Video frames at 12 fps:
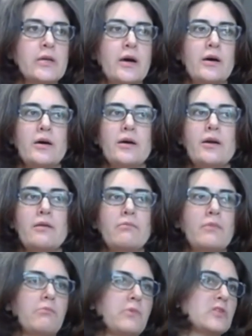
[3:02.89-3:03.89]
Uh,
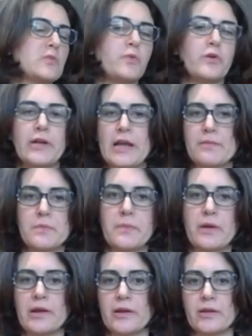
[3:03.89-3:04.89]
support Arab
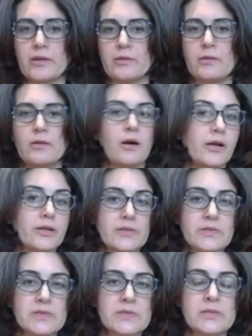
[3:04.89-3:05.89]
American
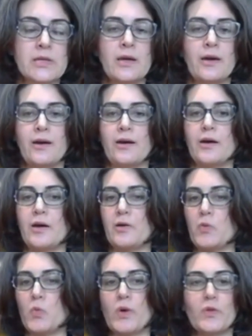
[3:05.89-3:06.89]
artists.
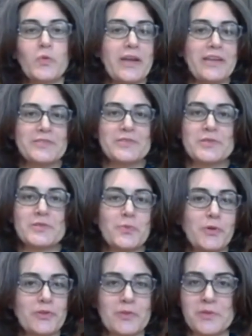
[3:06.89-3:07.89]
Uh, one way is to
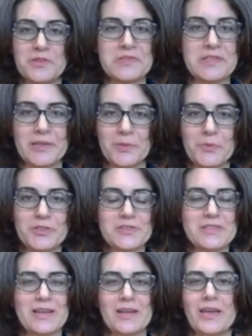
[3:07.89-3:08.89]
support the museum, which
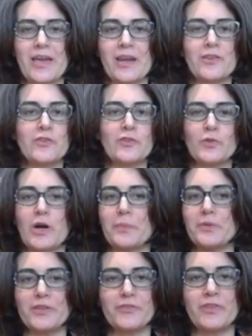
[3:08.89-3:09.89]
is dedicated to
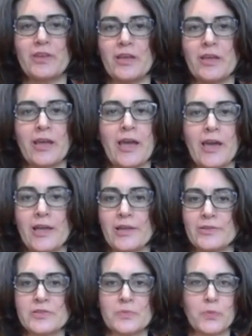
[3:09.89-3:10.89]
uplifting
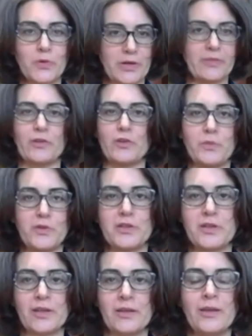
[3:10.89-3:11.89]
and supporting the
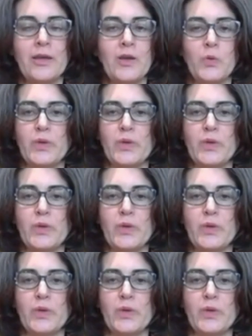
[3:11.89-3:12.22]
community.